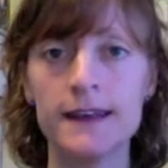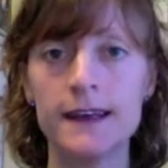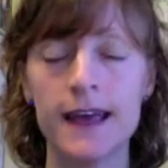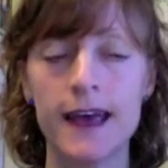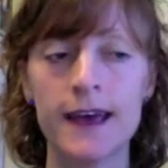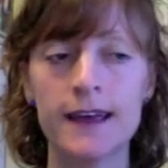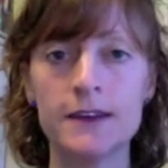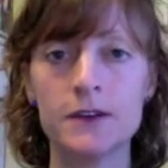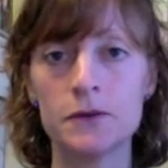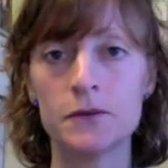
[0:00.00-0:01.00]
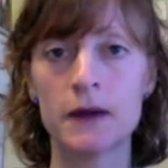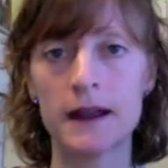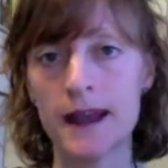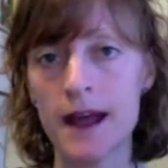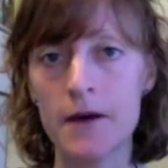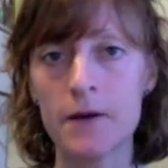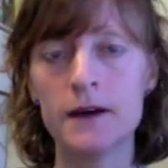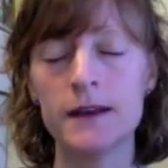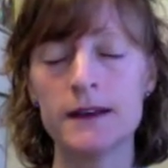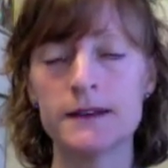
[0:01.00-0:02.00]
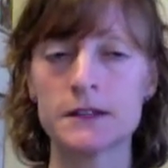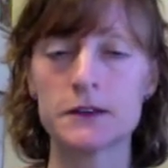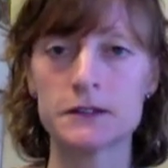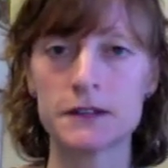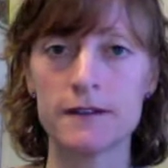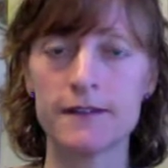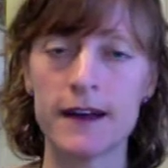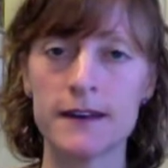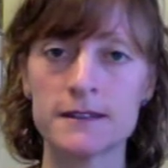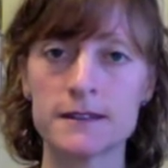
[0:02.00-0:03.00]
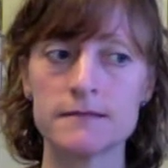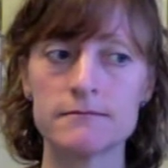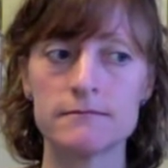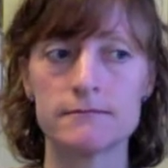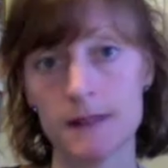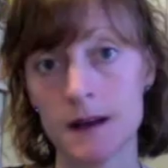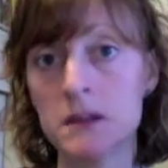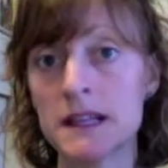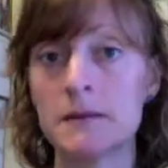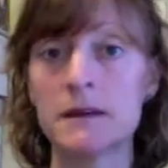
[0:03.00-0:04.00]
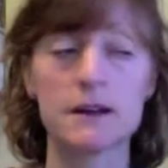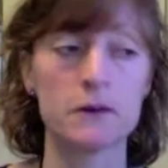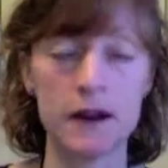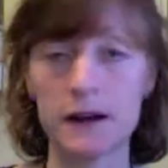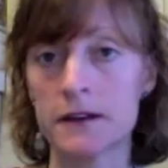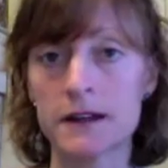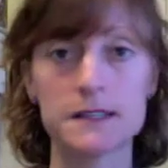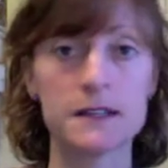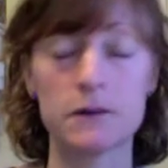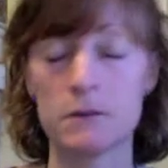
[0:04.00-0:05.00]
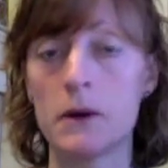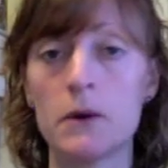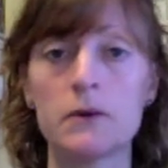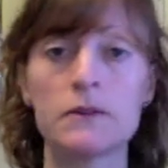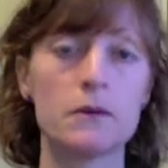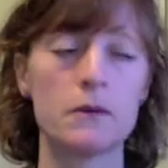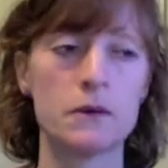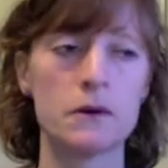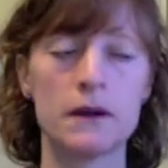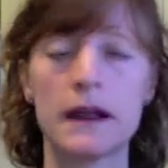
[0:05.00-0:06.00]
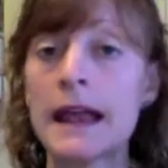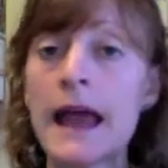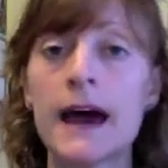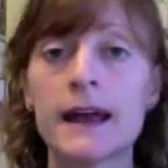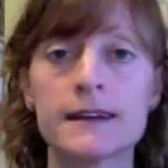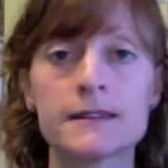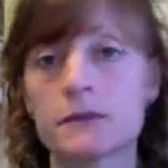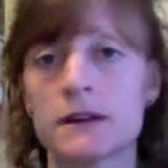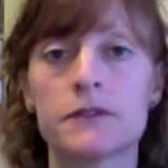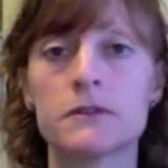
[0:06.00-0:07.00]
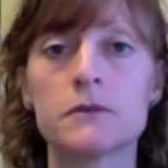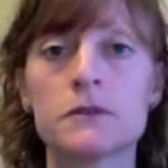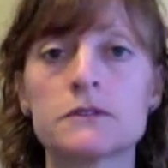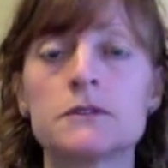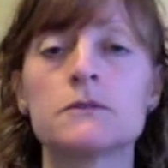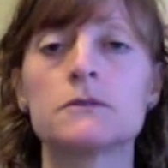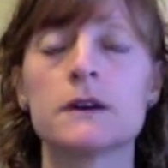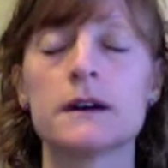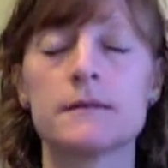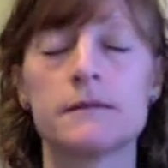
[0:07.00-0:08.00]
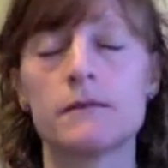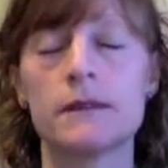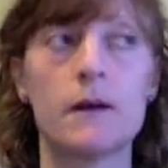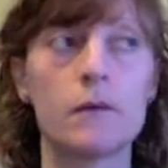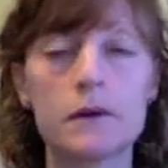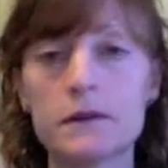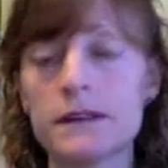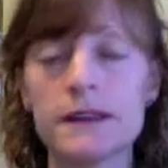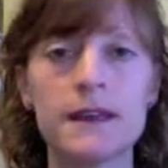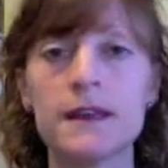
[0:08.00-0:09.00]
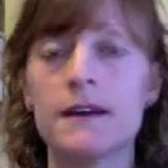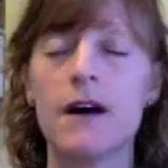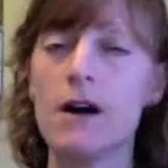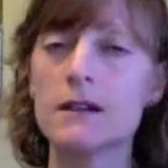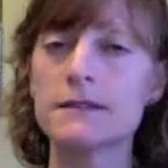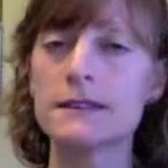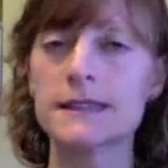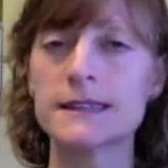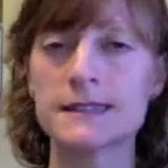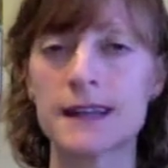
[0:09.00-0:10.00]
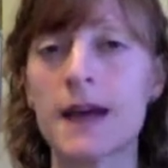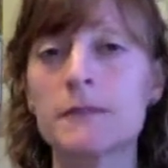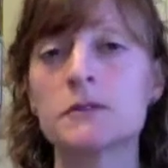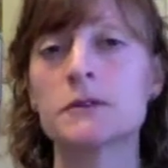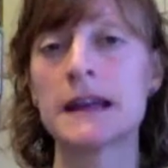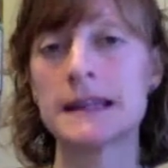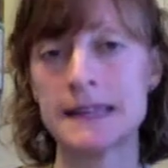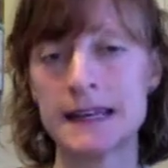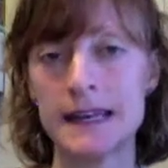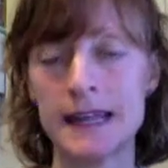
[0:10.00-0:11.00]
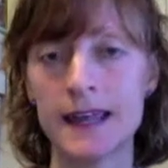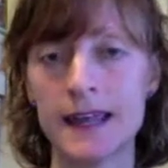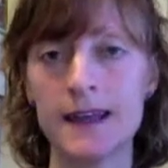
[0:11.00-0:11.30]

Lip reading: And you right now see yourself as a bulimic or anorexic or both or an addict, whatever the words not worthy, all of these things tied to an identity.